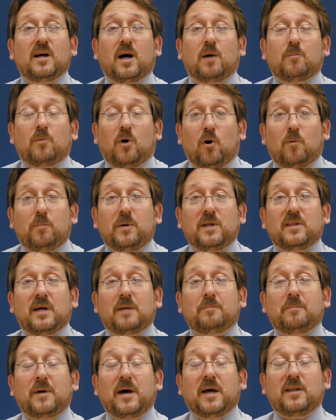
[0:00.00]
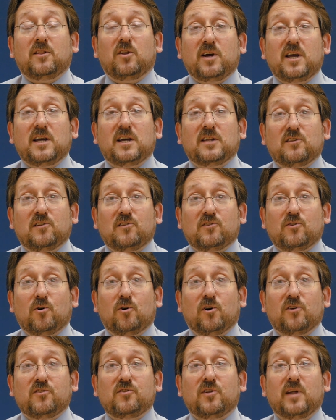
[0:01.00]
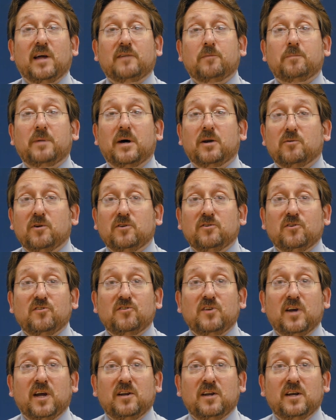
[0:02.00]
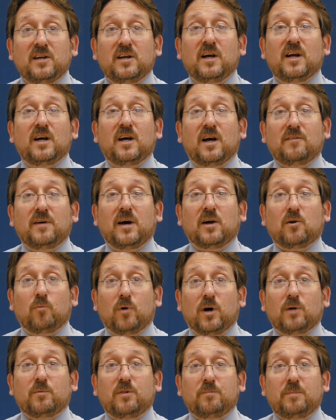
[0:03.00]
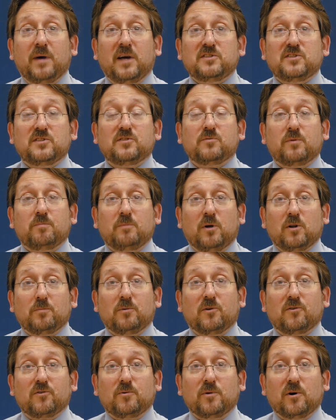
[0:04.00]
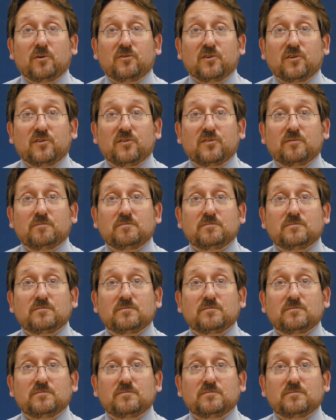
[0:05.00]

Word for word: I'm hoping that by looking at this course, you'll have a better understanding of how to work with patients with multiple sclerosis.